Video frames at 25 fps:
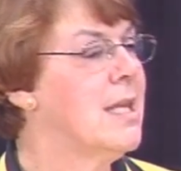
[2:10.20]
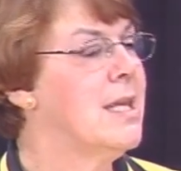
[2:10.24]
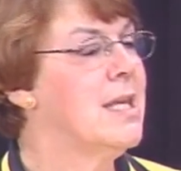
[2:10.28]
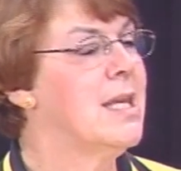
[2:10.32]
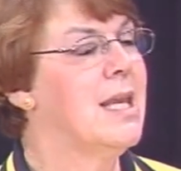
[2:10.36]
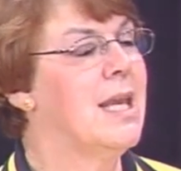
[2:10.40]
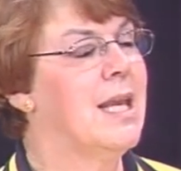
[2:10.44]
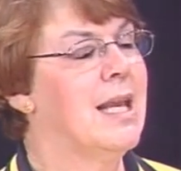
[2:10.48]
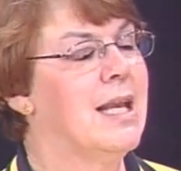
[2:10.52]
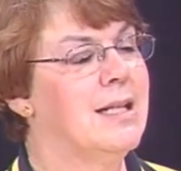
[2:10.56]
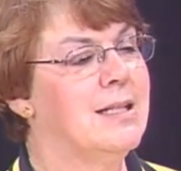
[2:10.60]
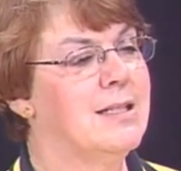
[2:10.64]

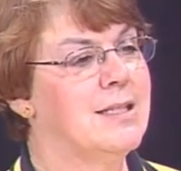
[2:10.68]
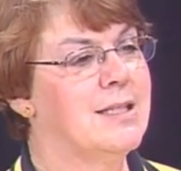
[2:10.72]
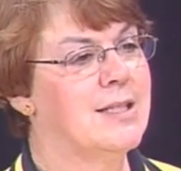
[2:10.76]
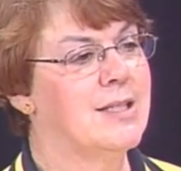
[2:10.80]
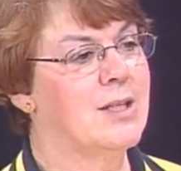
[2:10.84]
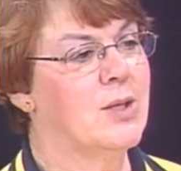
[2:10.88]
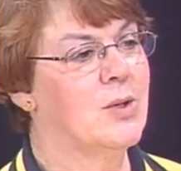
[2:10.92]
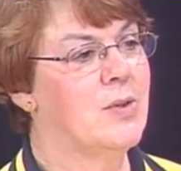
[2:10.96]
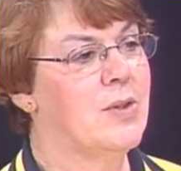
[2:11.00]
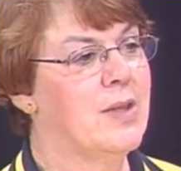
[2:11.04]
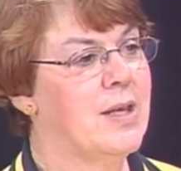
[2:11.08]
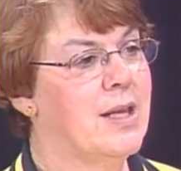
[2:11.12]
And
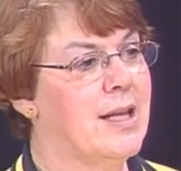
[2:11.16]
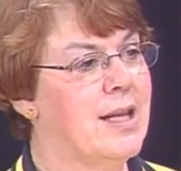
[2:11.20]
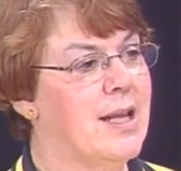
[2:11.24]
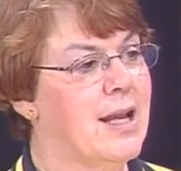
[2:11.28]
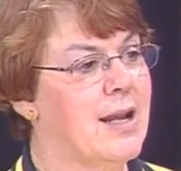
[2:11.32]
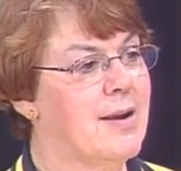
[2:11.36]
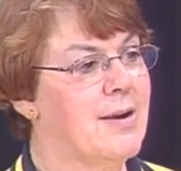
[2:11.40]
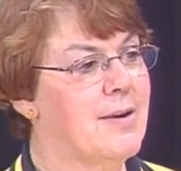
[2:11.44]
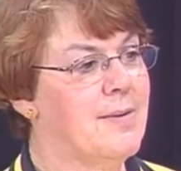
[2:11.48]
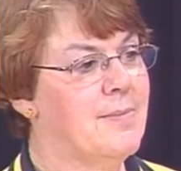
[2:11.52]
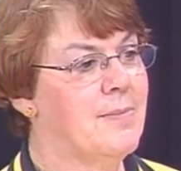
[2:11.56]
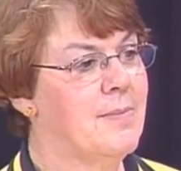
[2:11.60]
so that
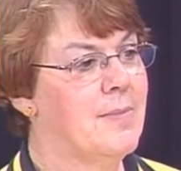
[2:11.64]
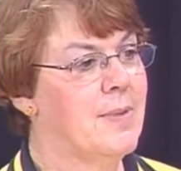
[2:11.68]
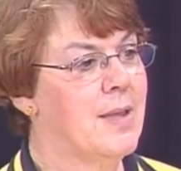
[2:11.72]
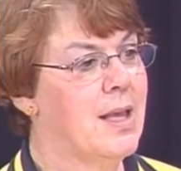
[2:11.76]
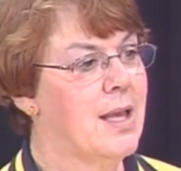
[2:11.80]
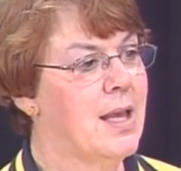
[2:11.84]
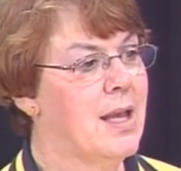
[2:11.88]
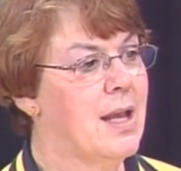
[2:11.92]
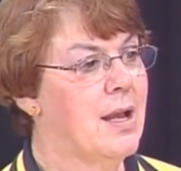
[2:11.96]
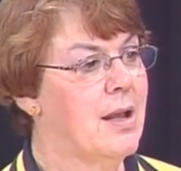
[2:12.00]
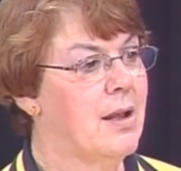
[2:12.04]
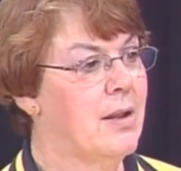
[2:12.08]

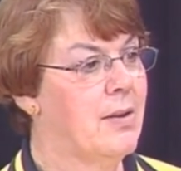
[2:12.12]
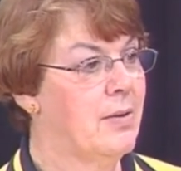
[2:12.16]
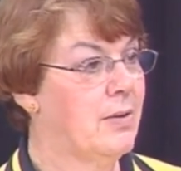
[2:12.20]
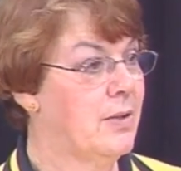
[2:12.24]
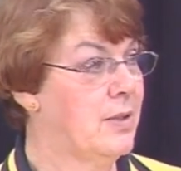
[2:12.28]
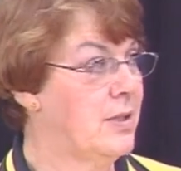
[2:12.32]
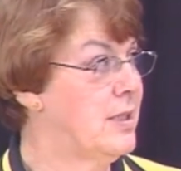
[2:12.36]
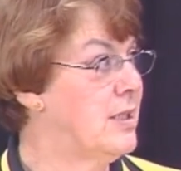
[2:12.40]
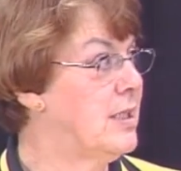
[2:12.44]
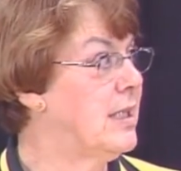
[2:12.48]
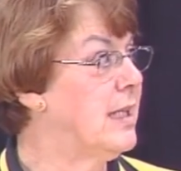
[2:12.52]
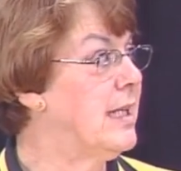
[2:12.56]

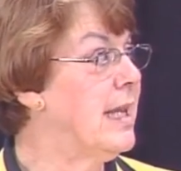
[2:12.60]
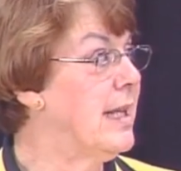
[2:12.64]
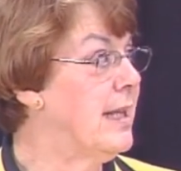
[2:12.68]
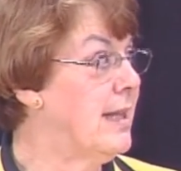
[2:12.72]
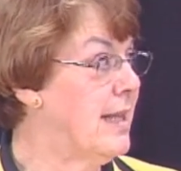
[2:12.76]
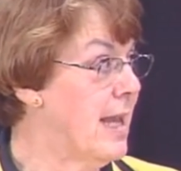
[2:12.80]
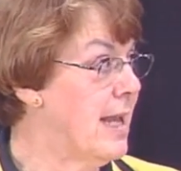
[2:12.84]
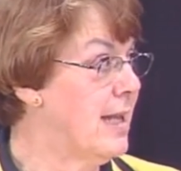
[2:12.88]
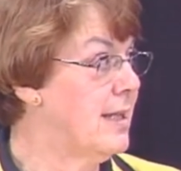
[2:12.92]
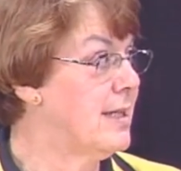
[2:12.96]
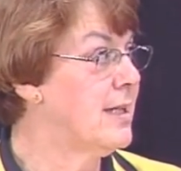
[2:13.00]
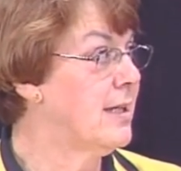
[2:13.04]
to
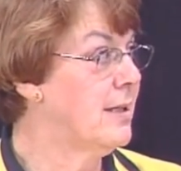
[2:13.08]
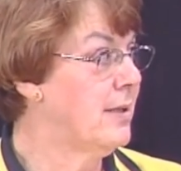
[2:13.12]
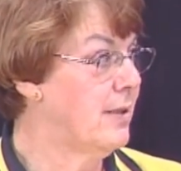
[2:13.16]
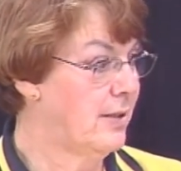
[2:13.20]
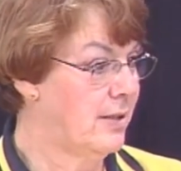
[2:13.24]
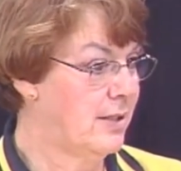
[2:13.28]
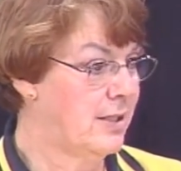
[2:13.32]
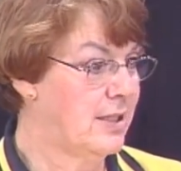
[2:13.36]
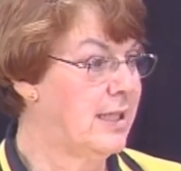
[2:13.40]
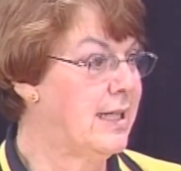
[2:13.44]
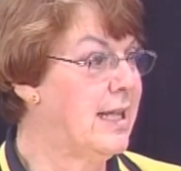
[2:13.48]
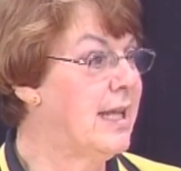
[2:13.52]
get
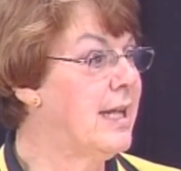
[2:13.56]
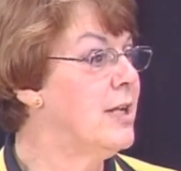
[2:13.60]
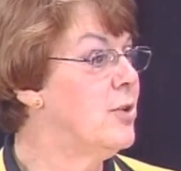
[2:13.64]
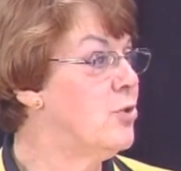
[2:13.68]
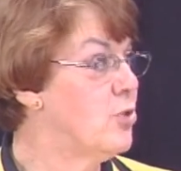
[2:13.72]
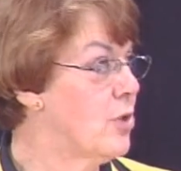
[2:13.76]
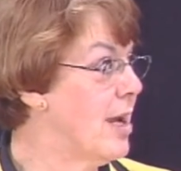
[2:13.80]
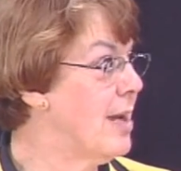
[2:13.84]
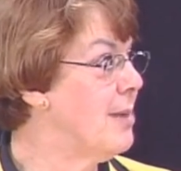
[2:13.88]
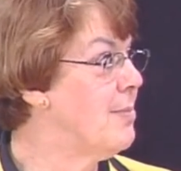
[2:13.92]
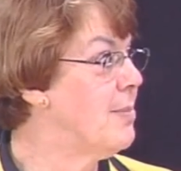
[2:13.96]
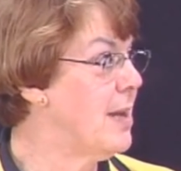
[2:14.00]
a
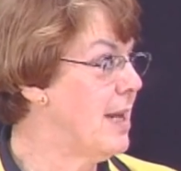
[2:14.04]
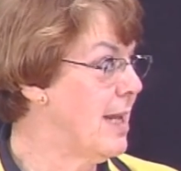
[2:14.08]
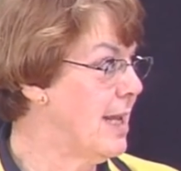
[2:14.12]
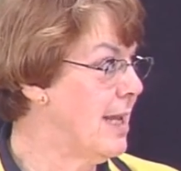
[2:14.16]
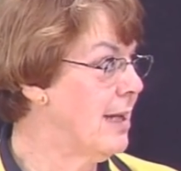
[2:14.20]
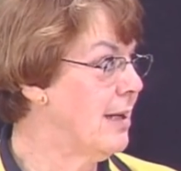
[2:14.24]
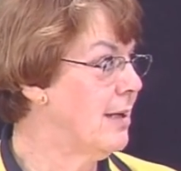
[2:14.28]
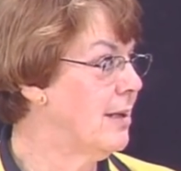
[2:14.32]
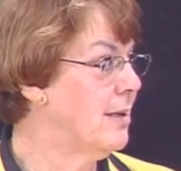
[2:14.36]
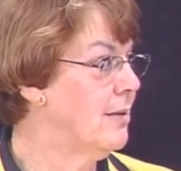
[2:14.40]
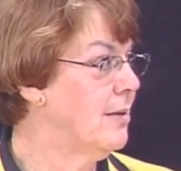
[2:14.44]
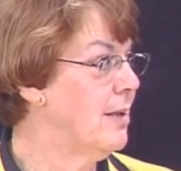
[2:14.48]
dried
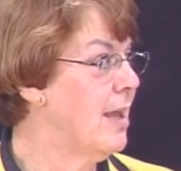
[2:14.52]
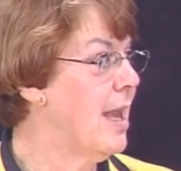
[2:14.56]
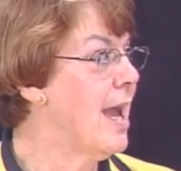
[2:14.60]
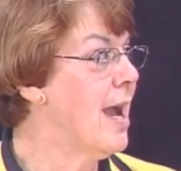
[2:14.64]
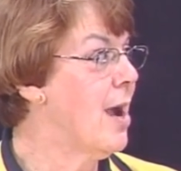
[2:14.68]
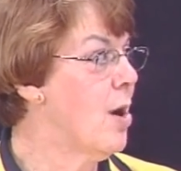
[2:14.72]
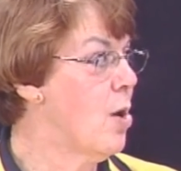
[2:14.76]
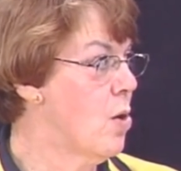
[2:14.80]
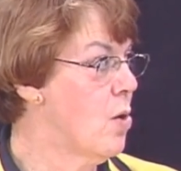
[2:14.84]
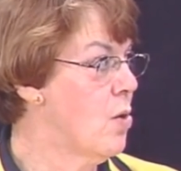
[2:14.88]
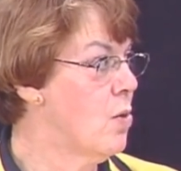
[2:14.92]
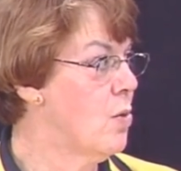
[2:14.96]
banana
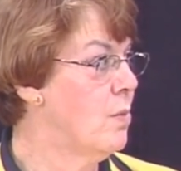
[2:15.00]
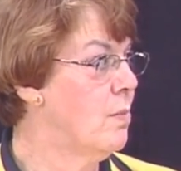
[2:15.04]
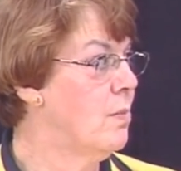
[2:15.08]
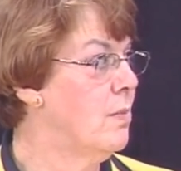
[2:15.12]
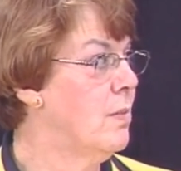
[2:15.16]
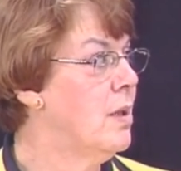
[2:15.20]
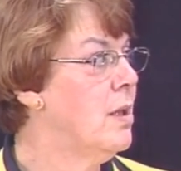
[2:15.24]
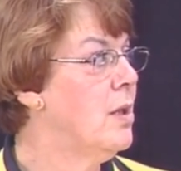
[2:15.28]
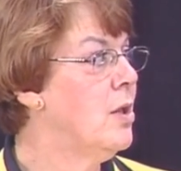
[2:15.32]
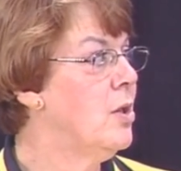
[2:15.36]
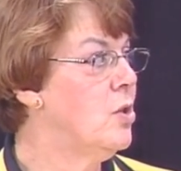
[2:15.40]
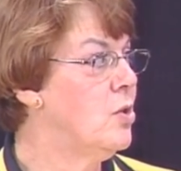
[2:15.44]
at
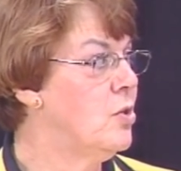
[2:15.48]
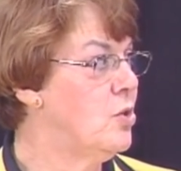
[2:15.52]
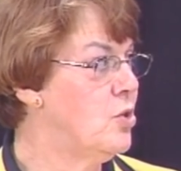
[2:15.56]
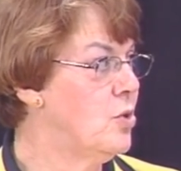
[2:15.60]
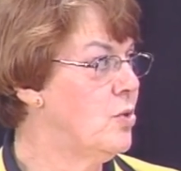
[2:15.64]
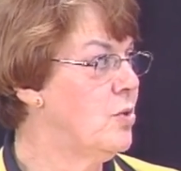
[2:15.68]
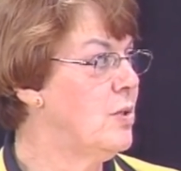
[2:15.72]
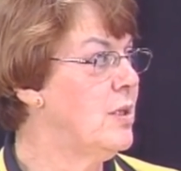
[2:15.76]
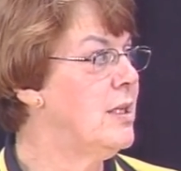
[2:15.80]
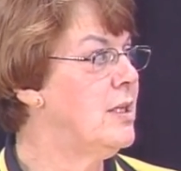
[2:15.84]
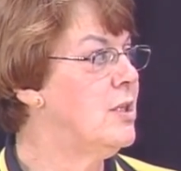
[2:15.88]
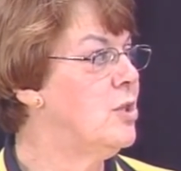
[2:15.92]
home, you
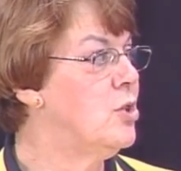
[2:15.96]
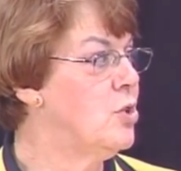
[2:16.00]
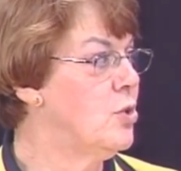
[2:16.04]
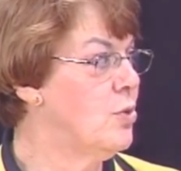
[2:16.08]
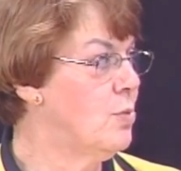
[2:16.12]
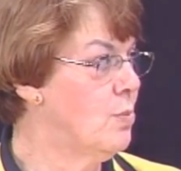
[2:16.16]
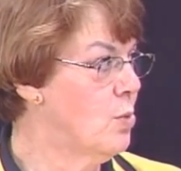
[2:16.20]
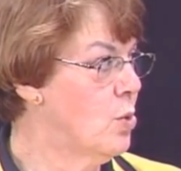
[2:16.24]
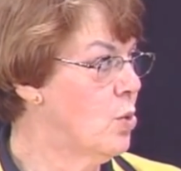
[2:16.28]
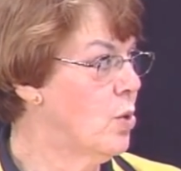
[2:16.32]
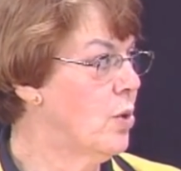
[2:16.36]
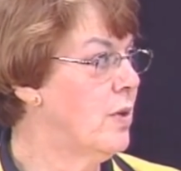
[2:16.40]
do need to do
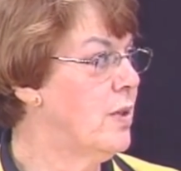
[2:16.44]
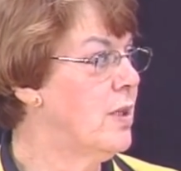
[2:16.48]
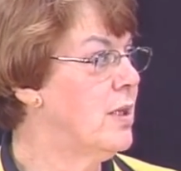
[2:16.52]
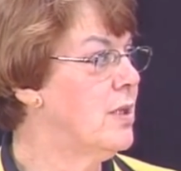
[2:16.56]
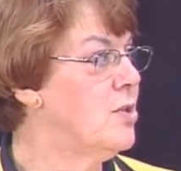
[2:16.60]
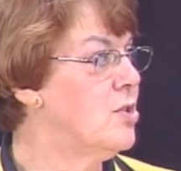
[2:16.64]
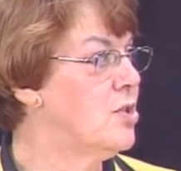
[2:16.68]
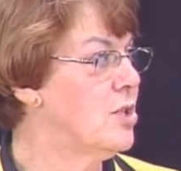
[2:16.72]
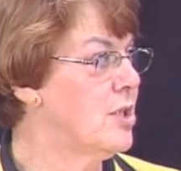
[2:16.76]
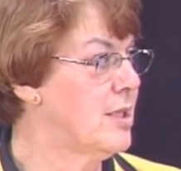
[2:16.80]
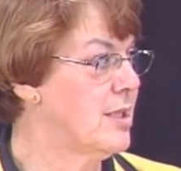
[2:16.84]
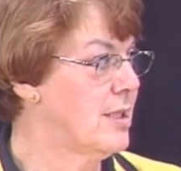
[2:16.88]
more
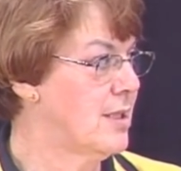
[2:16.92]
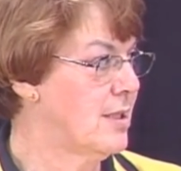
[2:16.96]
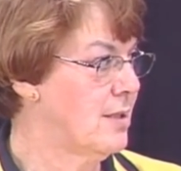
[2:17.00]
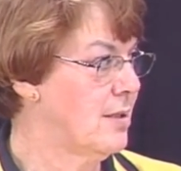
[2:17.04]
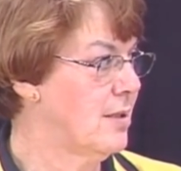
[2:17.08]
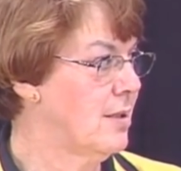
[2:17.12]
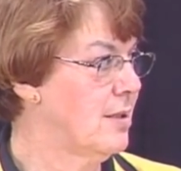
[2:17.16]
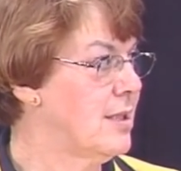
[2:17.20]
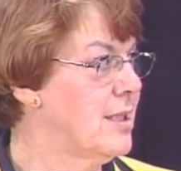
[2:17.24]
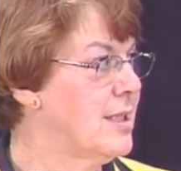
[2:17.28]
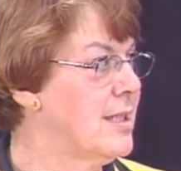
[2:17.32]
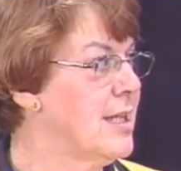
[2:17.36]
than
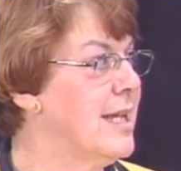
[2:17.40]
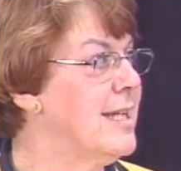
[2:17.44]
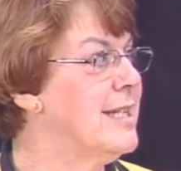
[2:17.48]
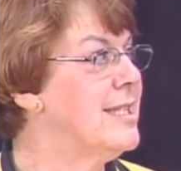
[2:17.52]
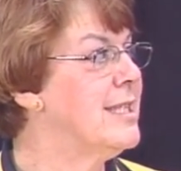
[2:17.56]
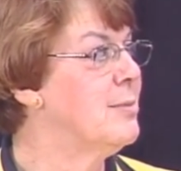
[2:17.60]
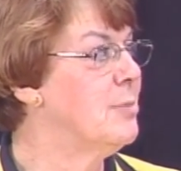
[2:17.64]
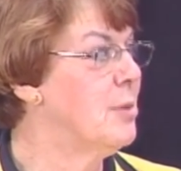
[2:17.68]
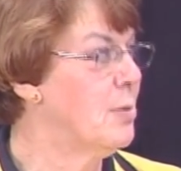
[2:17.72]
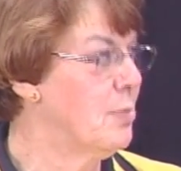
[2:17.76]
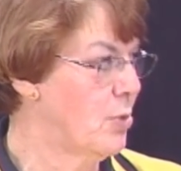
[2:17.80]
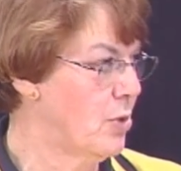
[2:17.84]
just
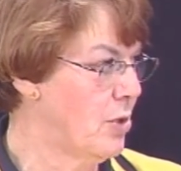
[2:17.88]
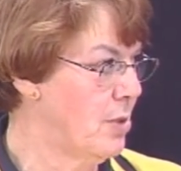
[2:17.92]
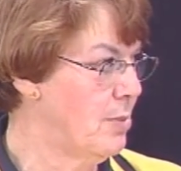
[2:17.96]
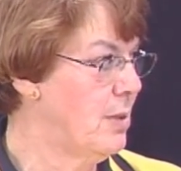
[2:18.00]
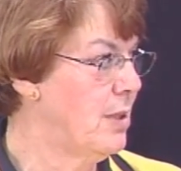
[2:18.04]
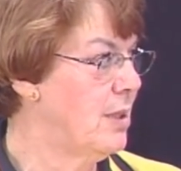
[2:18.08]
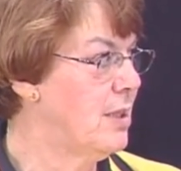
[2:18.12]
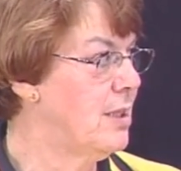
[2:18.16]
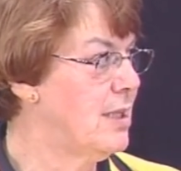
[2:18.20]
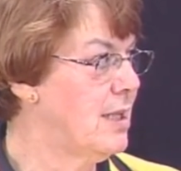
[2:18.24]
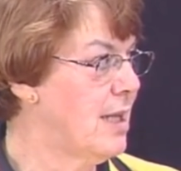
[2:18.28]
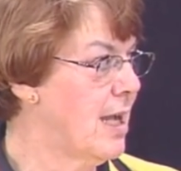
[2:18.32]
slice them and put them
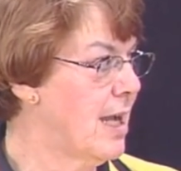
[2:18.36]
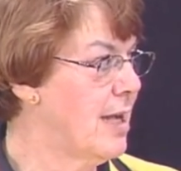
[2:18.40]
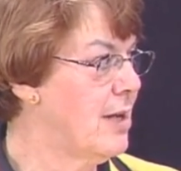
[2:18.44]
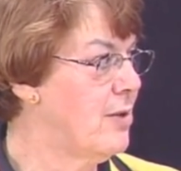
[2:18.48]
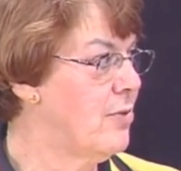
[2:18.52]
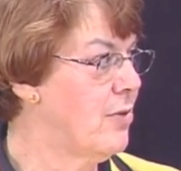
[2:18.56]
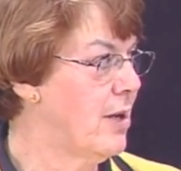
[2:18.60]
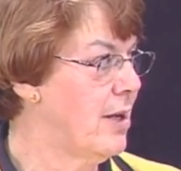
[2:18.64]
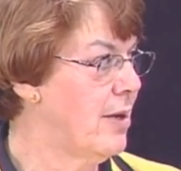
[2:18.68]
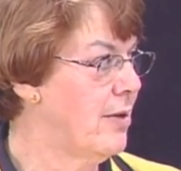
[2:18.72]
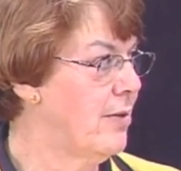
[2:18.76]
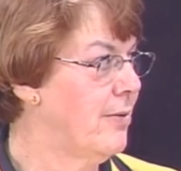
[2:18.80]
in the
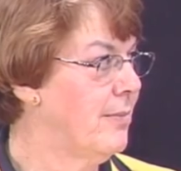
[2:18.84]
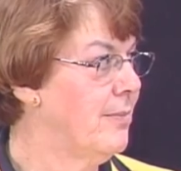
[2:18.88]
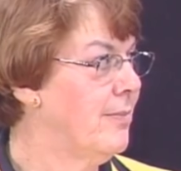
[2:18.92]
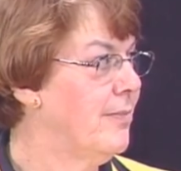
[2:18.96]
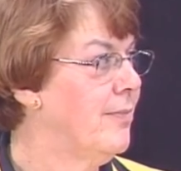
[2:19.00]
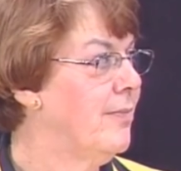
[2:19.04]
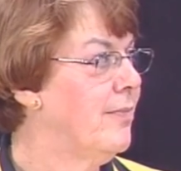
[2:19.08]
dehydrator,